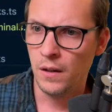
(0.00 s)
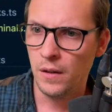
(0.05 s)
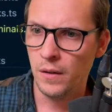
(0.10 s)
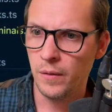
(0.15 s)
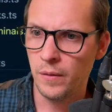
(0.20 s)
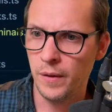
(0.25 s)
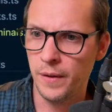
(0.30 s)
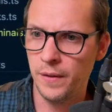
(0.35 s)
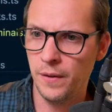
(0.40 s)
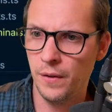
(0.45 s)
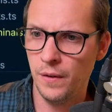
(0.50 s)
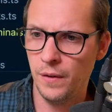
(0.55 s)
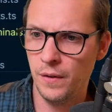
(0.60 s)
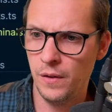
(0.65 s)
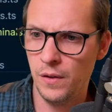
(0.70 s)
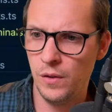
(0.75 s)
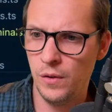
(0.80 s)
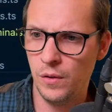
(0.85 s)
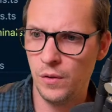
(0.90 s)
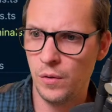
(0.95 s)
return
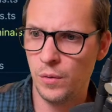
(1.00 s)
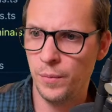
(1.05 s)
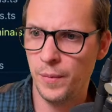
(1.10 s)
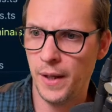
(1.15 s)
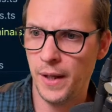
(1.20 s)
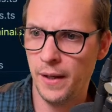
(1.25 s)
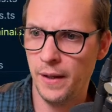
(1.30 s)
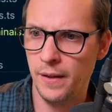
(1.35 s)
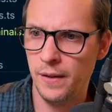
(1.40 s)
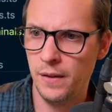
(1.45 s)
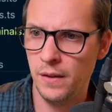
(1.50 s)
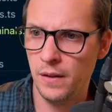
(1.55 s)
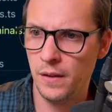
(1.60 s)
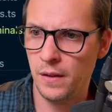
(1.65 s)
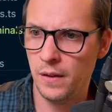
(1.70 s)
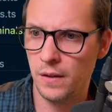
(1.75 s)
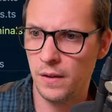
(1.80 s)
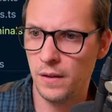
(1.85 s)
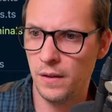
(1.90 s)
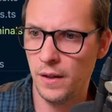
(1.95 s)
new command.
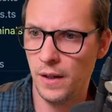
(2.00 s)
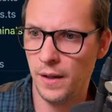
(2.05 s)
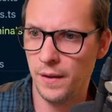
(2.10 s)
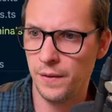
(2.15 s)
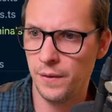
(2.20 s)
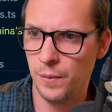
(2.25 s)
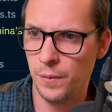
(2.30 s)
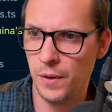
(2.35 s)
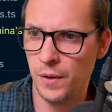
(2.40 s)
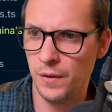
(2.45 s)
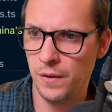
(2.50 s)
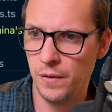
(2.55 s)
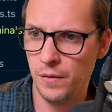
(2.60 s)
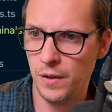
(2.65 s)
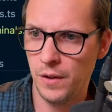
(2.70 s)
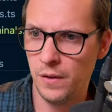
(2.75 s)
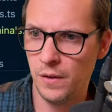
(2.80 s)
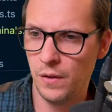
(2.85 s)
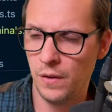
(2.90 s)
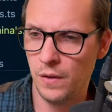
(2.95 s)
Yeah, so we're going to
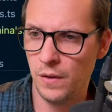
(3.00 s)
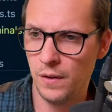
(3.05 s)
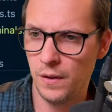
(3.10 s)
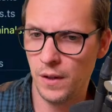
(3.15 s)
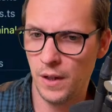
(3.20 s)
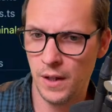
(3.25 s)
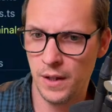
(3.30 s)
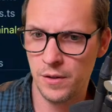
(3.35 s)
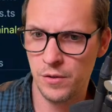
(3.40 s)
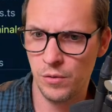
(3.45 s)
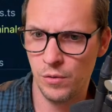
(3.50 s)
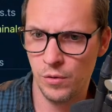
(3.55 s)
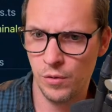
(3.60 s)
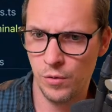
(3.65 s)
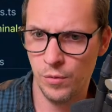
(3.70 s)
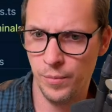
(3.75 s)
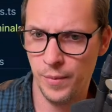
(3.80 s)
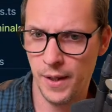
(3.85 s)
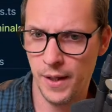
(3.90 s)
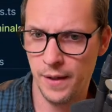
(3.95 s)
return an actual
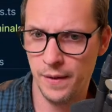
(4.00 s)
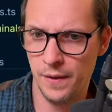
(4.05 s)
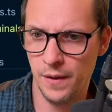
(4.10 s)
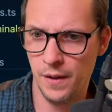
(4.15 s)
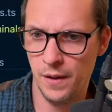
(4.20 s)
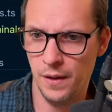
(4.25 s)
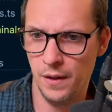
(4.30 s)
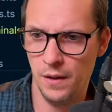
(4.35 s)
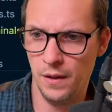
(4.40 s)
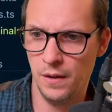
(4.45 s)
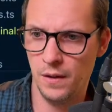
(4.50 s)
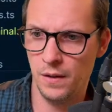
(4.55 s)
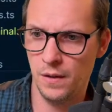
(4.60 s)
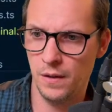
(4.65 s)
command here.